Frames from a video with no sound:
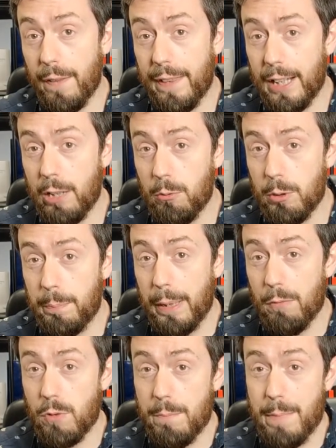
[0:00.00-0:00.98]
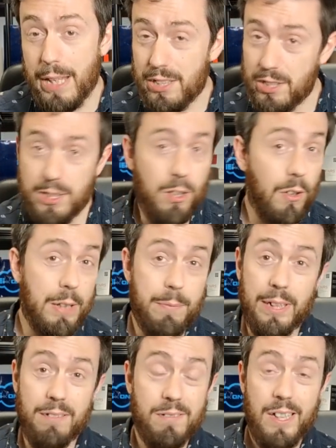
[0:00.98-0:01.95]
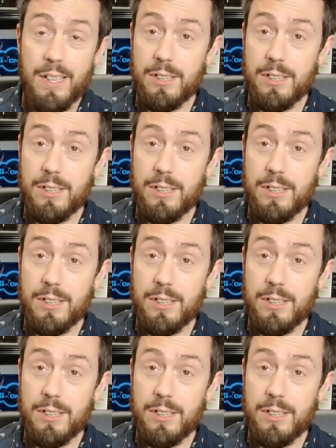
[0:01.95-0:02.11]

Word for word: I think it would be remiss to not even